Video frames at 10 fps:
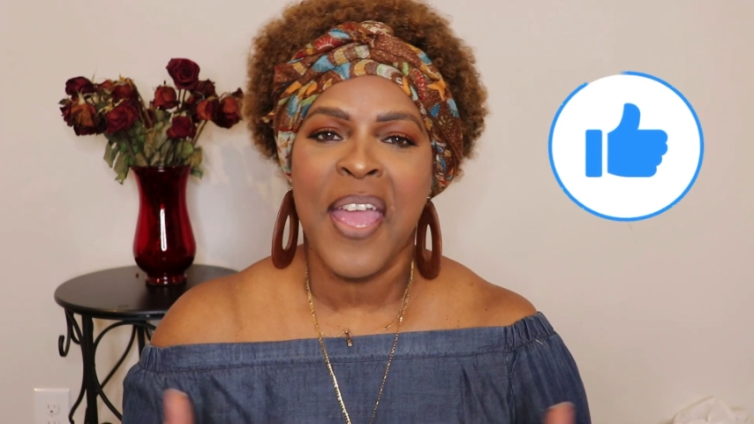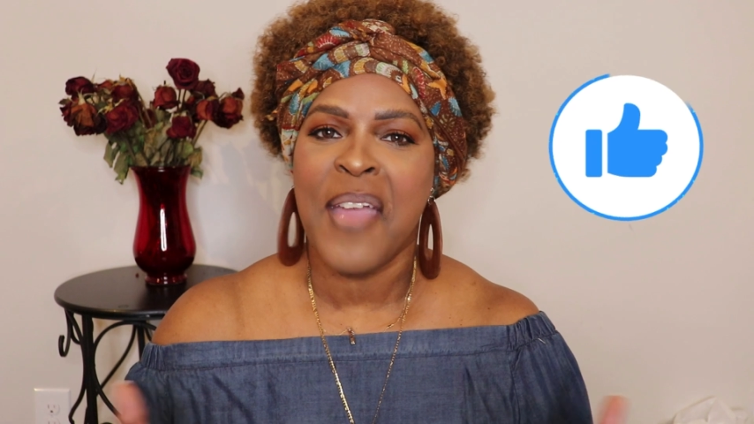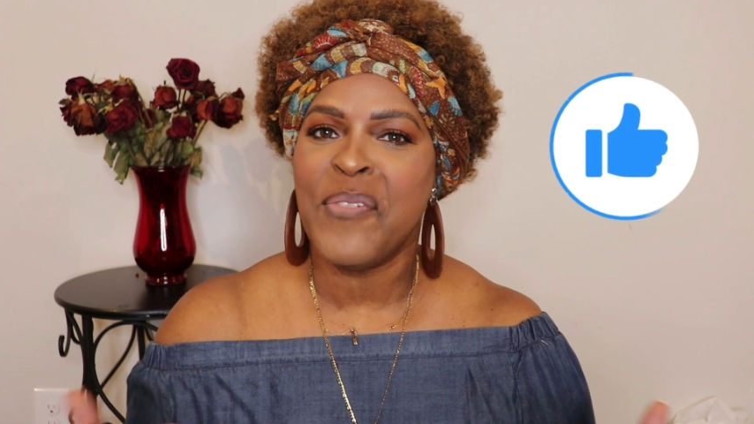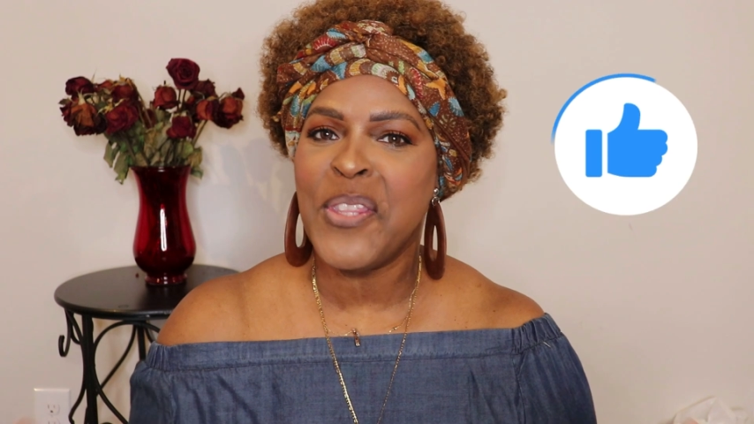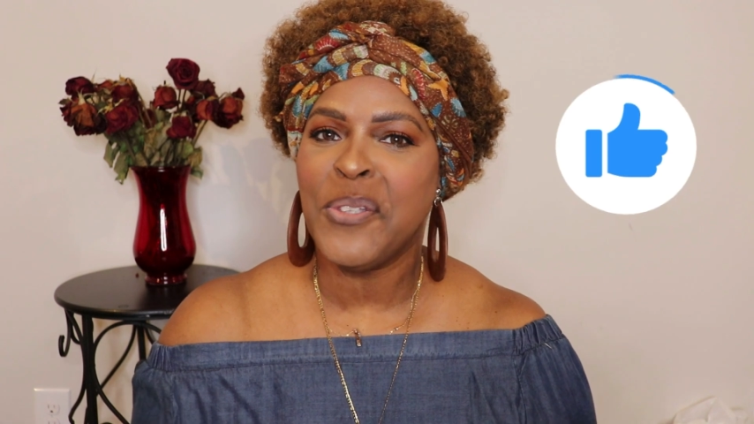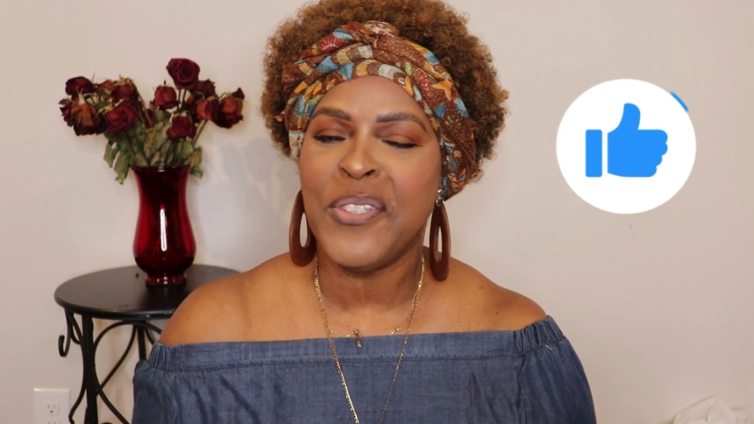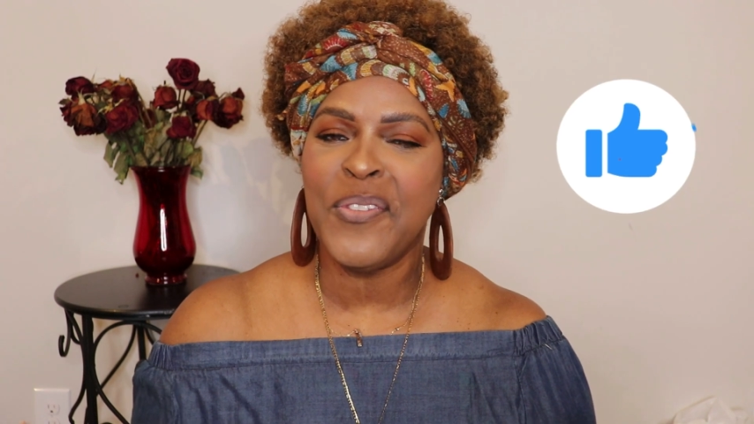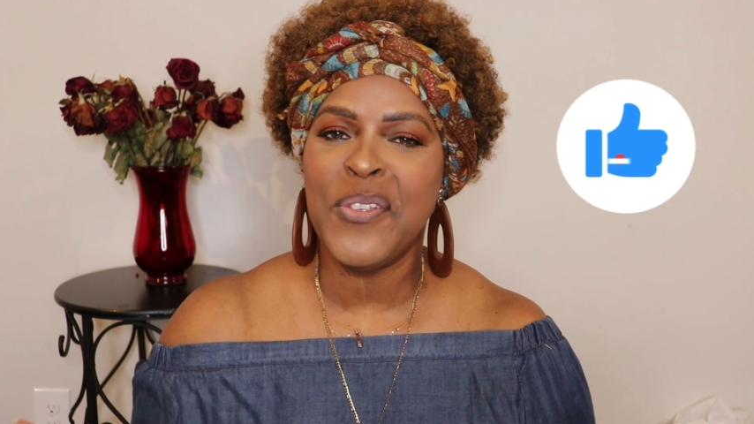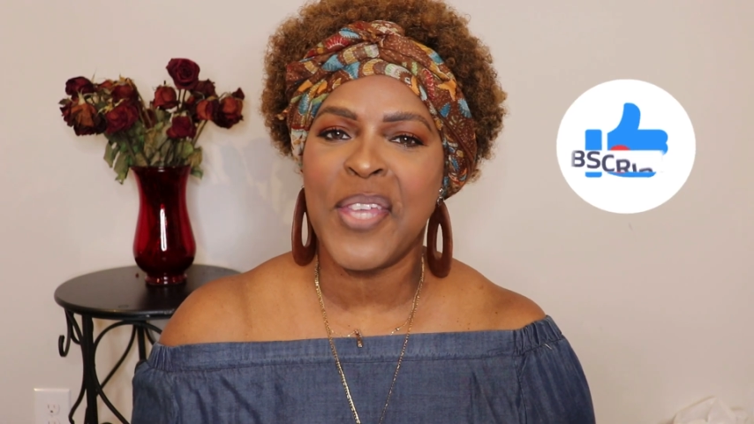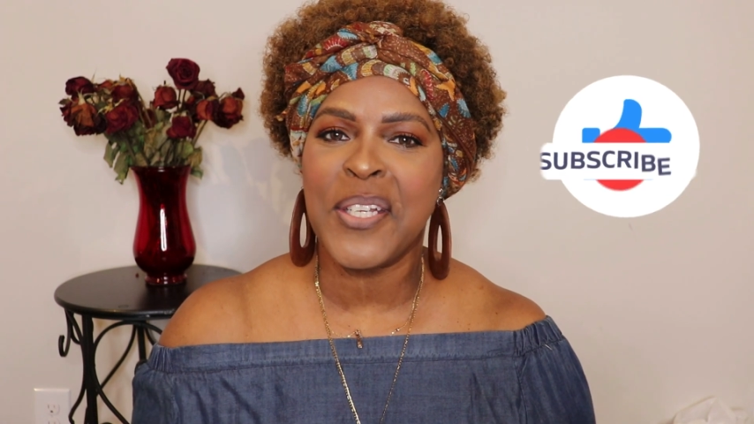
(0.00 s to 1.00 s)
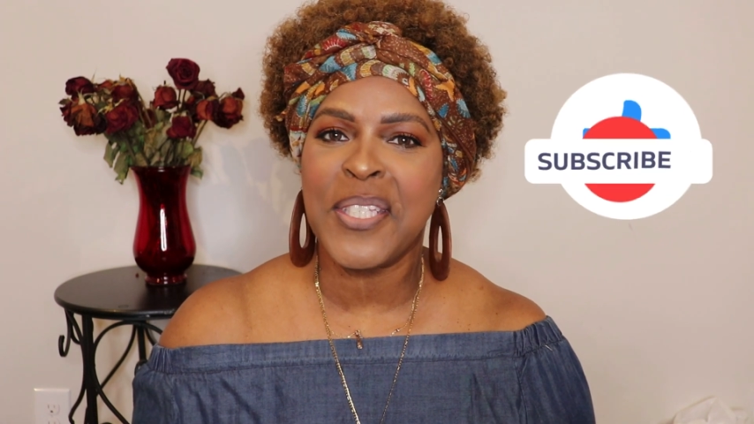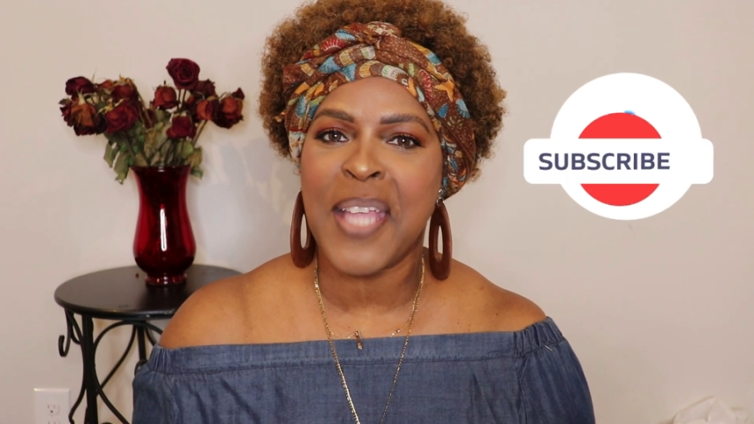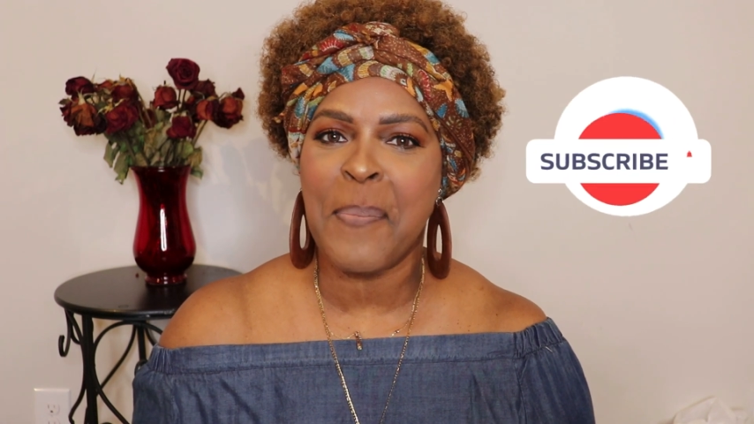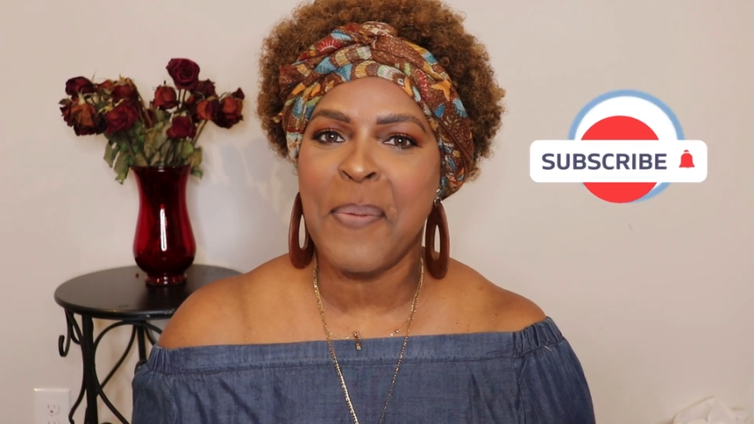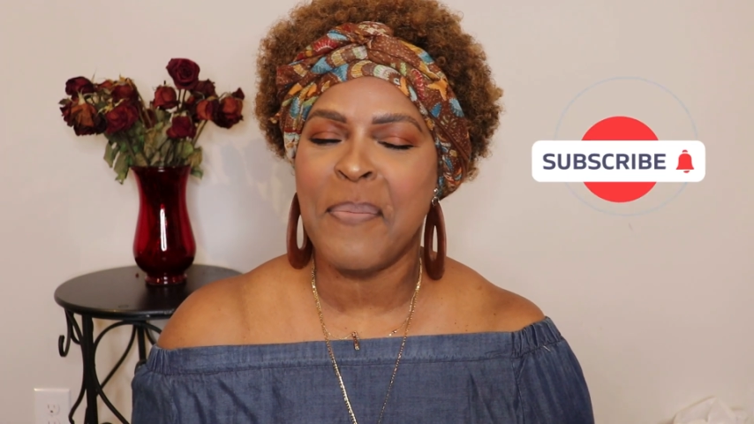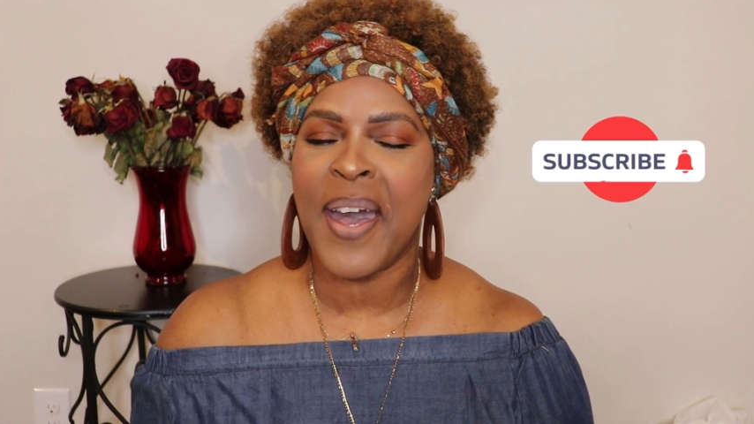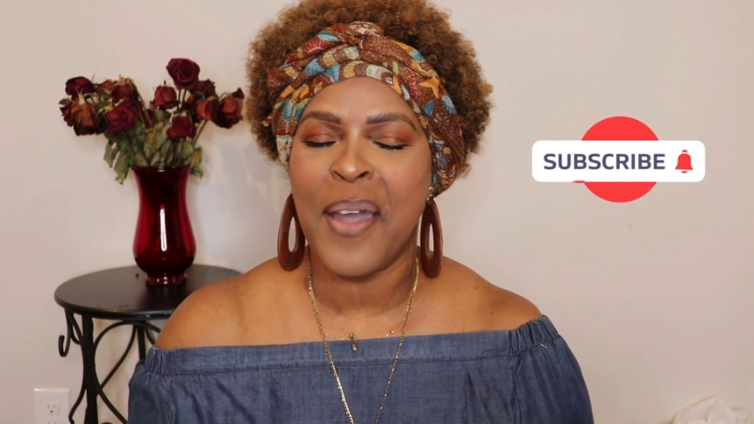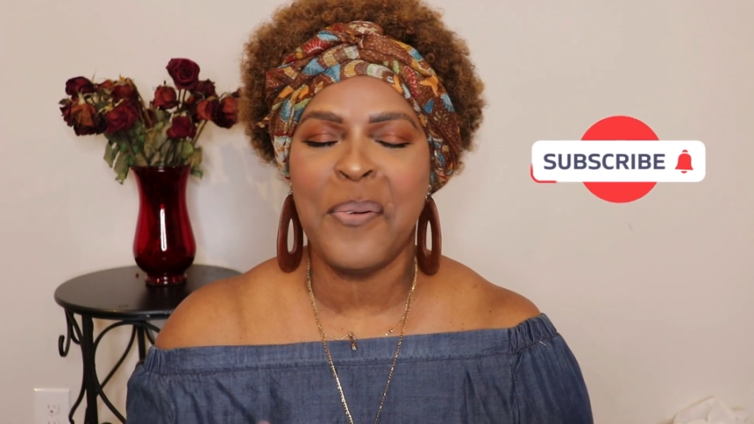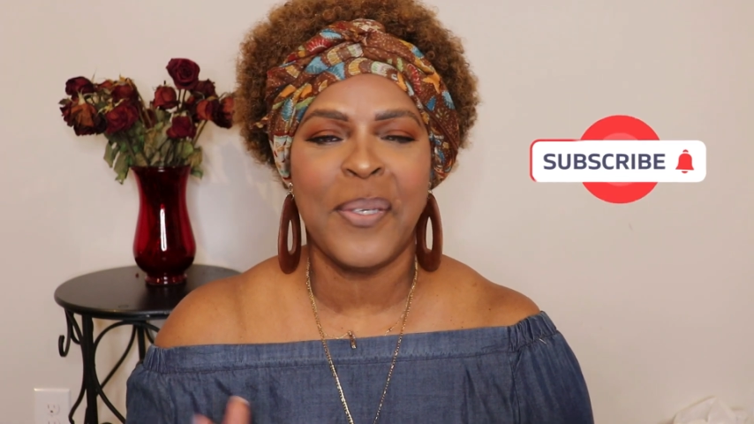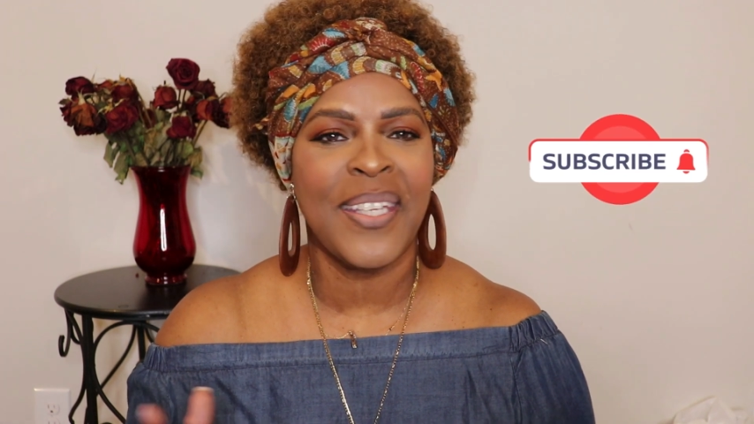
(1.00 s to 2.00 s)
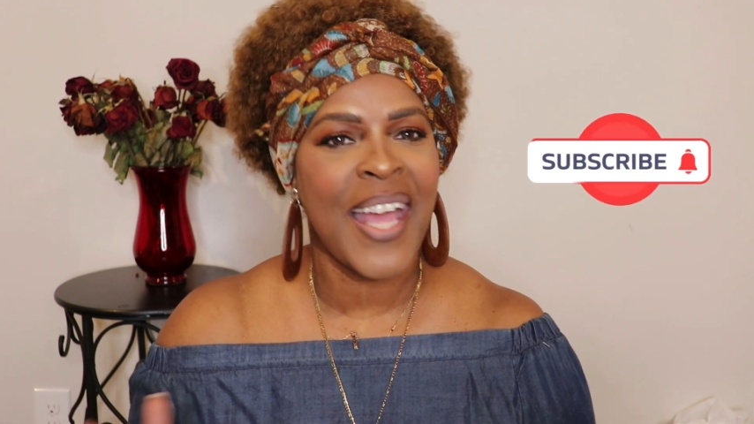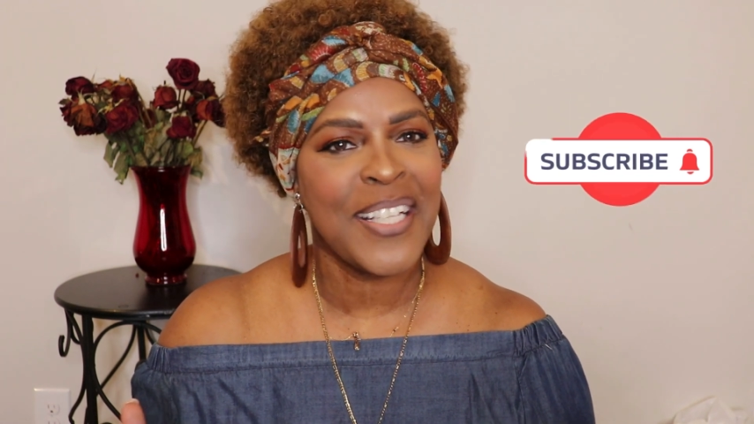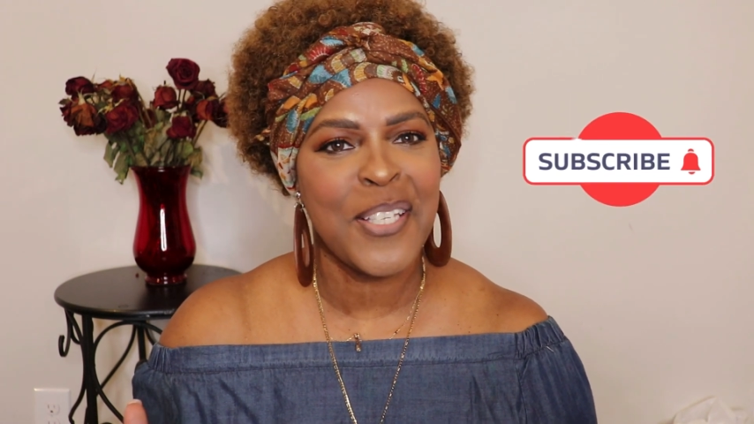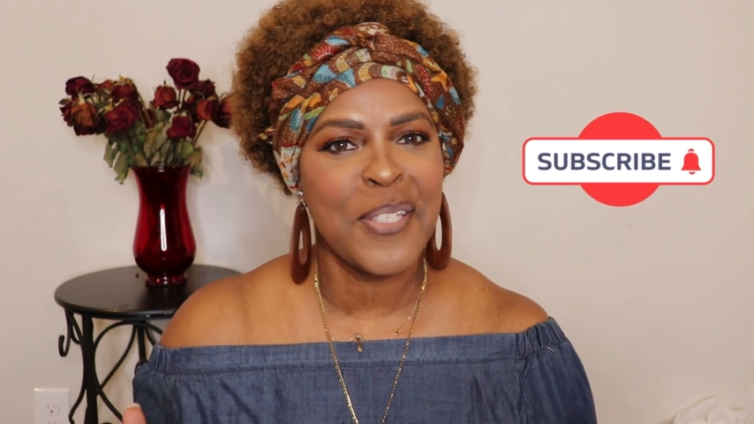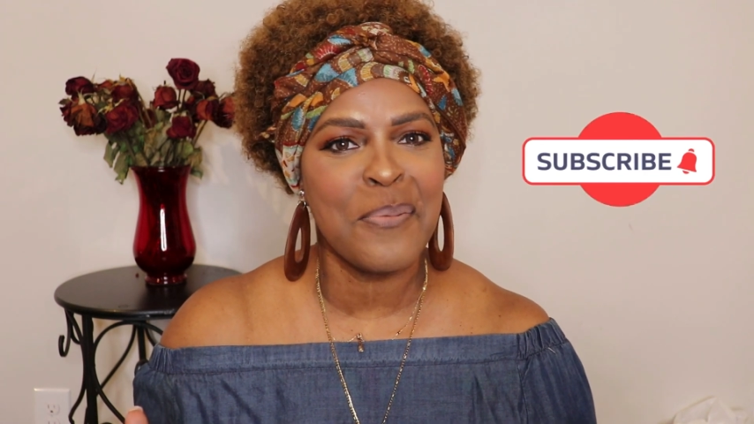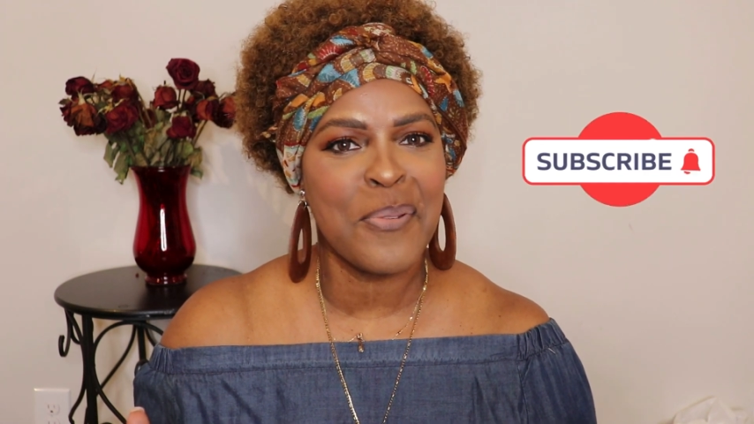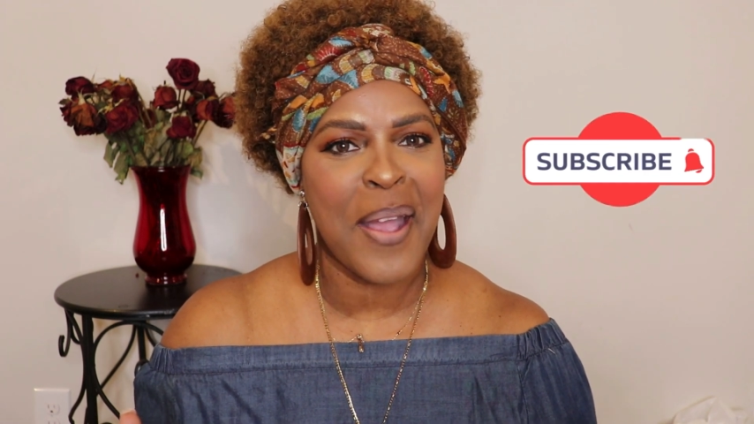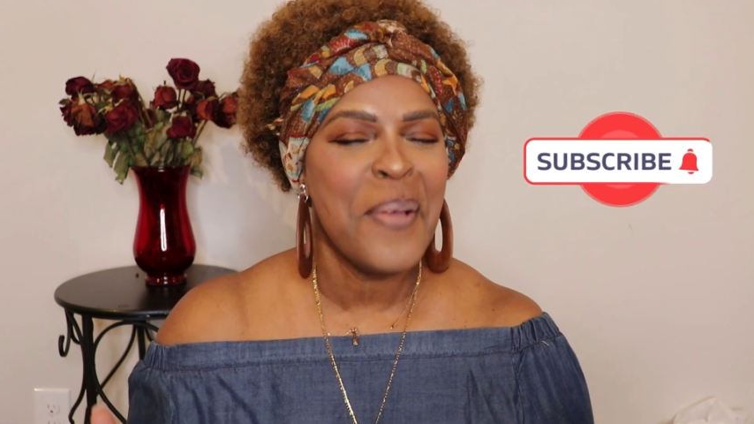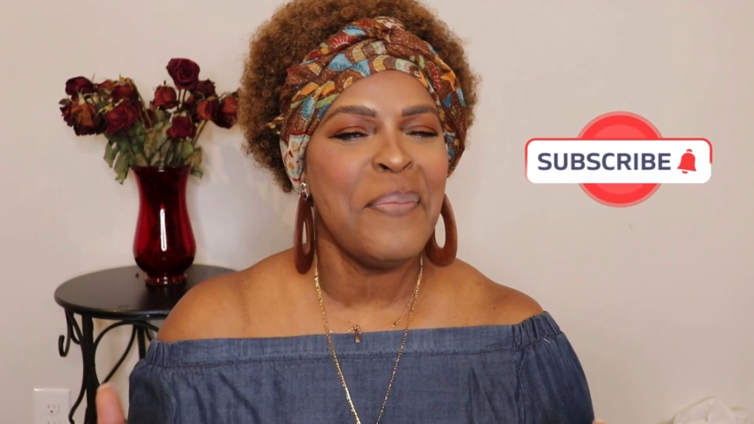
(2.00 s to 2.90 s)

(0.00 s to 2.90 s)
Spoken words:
and for those of you that are stopping by who would like to subscribe,